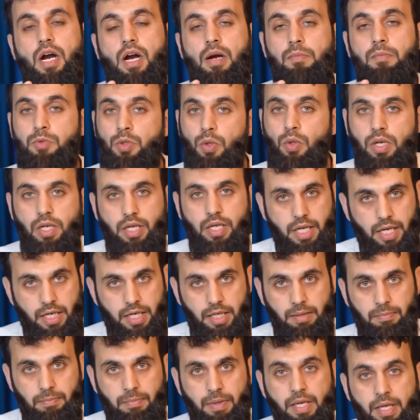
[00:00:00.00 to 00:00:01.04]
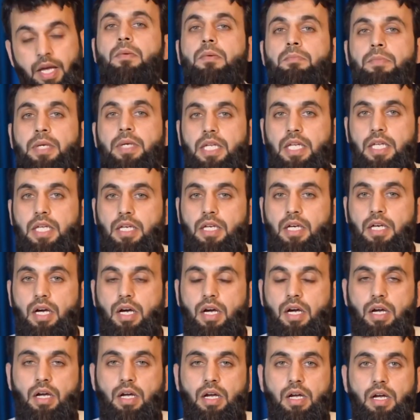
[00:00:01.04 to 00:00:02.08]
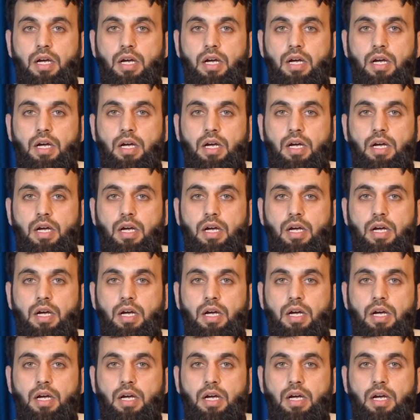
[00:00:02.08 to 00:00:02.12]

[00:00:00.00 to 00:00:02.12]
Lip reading: Abdul Karim, meaning